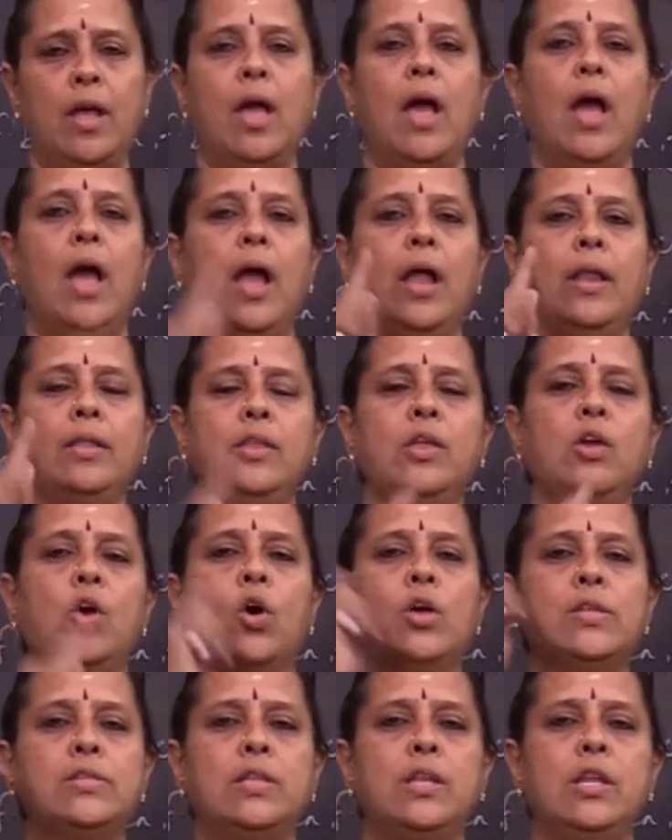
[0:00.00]
and the
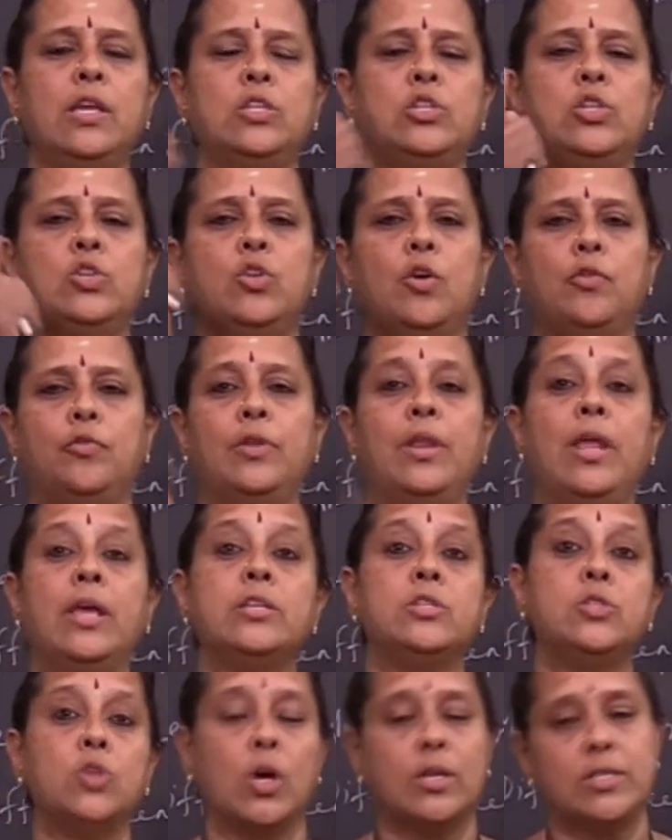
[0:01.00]
oscillation of an
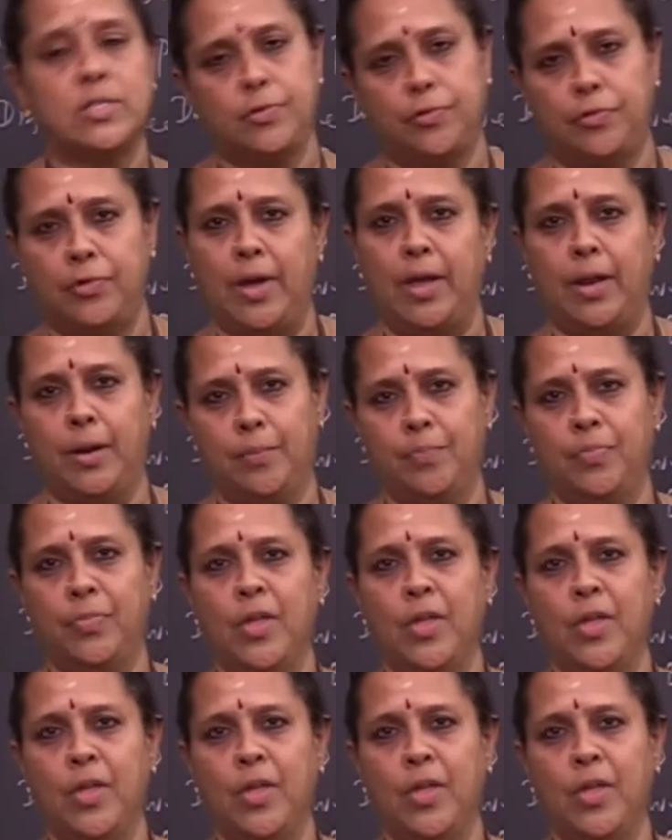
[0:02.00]
exhaust fan?